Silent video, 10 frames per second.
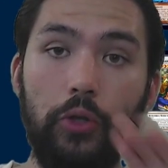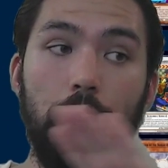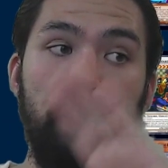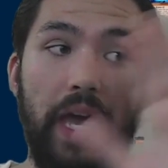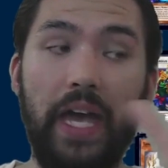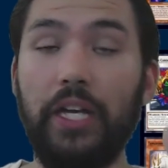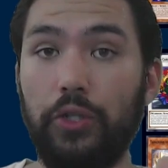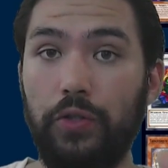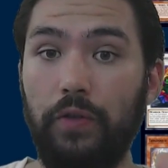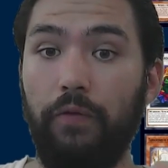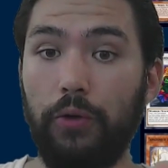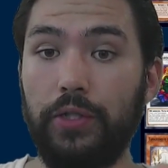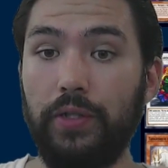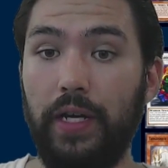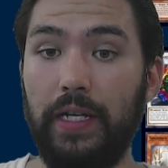You banish
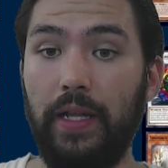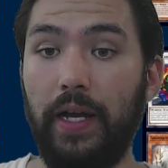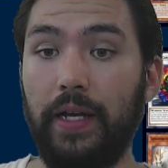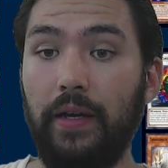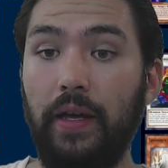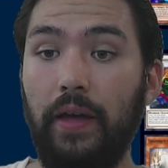Fortune Lady Light.